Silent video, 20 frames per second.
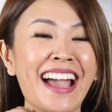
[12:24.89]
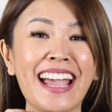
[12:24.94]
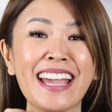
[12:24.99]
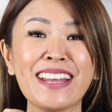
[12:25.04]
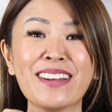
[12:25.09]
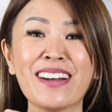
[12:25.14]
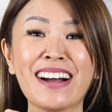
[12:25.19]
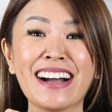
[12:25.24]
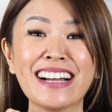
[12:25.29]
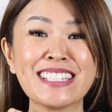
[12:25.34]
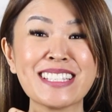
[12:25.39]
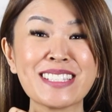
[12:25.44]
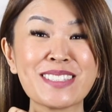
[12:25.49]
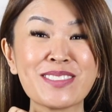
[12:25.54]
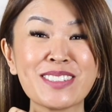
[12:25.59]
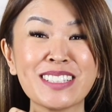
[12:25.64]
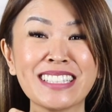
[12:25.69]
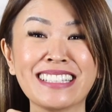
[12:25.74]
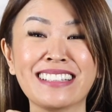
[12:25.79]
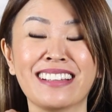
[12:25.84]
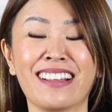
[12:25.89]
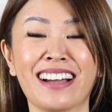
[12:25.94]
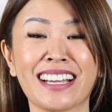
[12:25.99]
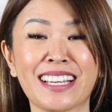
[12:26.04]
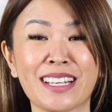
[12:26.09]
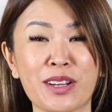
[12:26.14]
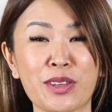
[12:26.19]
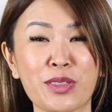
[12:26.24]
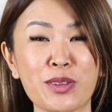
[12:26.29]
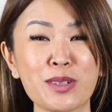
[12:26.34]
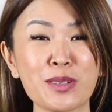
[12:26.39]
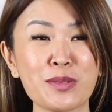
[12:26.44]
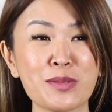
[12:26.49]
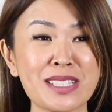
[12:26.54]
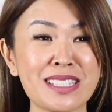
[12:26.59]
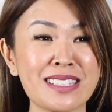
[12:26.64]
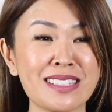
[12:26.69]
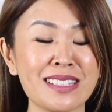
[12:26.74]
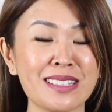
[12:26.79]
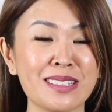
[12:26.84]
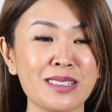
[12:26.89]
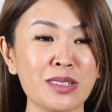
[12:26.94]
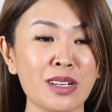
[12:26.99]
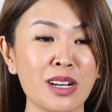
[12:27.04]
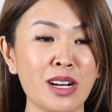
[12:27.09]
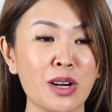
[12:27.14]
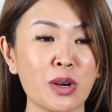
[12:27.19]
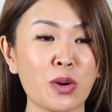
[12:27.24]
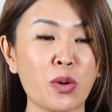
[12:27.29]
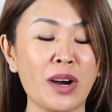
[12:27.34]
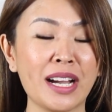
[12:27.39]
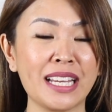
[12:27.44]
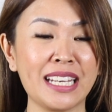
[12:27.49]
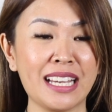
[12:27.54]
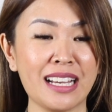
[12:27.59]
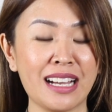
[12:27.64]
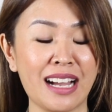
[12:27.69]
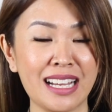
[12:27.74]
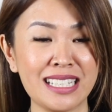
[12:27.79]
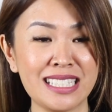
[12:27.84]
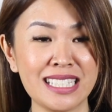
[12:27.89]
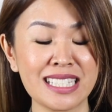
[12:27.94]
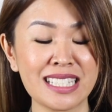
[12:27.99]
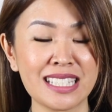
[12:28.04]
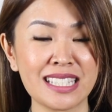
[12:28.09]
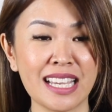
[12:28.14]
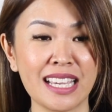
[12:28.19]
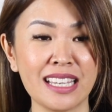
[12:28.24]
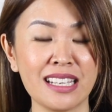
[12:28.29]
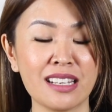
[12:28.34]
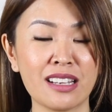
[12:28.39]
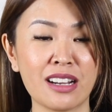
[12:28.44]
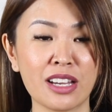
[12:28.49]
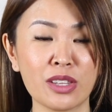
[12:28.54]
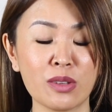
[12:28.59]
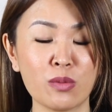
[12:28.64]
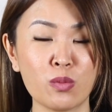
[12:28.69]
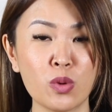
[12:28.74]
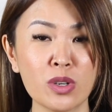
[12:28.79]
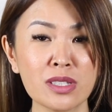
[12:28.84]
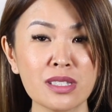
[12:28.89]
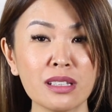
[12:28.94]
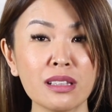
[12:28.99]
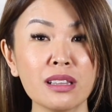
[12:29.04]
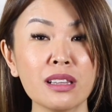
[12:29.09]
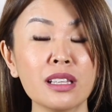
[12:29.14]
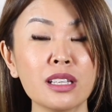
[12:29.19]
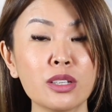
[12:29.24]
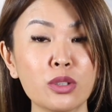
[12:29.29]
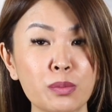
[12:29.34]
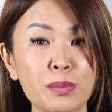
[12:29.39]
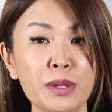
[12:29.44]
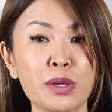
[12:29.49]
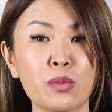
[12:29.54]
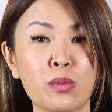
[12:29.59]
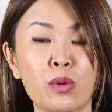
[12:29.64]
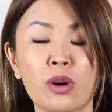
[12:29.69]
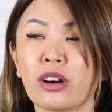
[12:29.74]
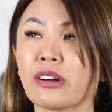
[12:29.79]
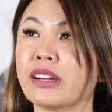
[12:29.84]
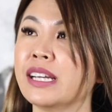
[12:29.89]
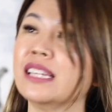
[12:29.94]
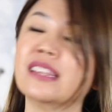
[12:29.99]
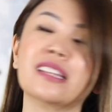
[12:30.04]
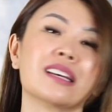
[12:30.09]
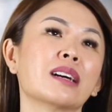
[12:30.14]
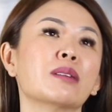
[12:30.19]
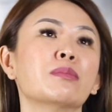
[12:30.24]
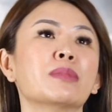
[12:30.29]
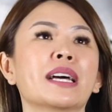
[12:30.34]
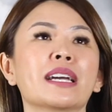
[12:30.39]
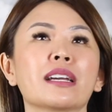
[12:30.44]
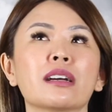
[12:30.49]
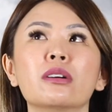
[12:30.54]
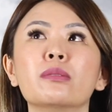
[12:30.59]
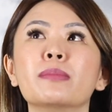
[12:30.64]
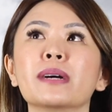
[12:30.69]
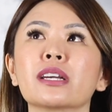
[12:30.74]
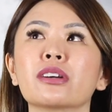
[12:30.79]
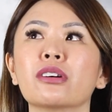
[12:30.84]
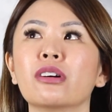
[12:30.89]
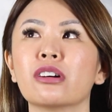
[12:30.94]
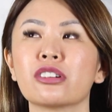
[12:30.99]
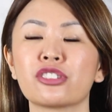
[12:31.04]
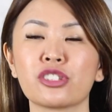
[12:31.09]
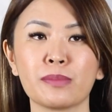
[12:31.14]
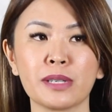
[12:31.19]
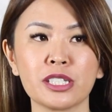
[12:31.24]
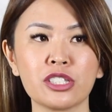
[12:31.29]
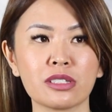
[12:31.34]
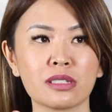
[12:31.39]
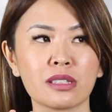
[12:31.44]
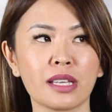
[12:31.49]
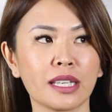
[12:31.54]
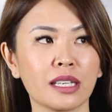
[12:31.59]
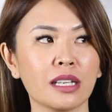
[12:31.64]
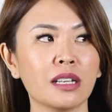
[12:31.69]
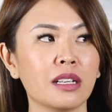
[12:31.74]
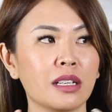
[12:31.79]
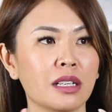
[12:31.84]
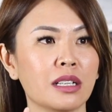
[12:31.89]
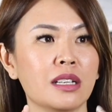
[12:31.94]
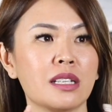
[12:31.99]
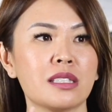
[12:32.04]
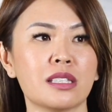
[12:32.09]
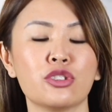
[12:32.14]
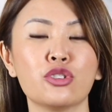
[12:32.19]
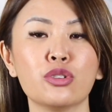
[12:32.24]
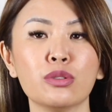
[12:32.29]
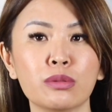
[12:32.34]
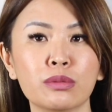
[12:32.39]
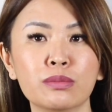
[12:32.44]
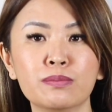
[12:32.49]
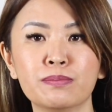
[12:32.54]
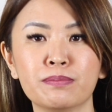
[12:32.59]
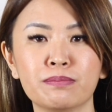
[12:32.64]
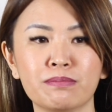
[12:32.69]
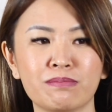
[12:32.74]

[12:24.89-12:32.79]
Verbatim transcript: Anyway, I just really like it. I thought it was still quite understated. I was a little bit worried that I'm like, oh my gosh, am I just like, is it too,